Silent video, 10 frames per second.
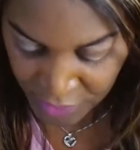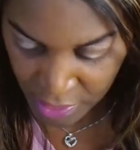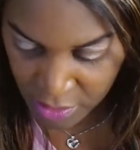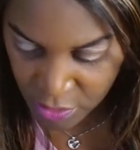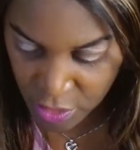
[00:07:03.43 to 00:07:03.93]

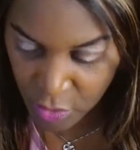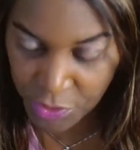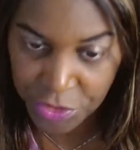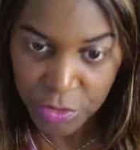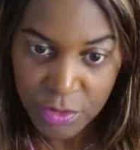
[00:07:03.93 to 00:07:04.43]
And so
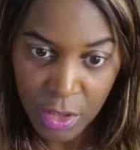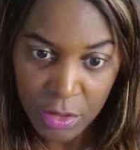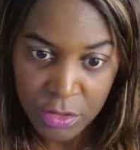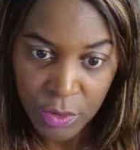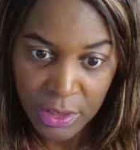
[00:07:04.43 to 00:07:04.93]
we do
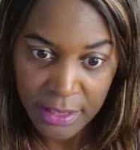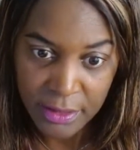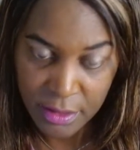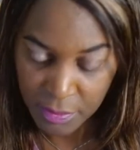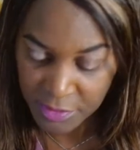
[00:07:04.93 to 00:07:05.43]
talk to a lot
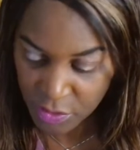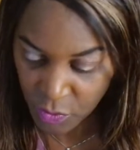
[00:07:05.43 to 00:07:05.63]
of them as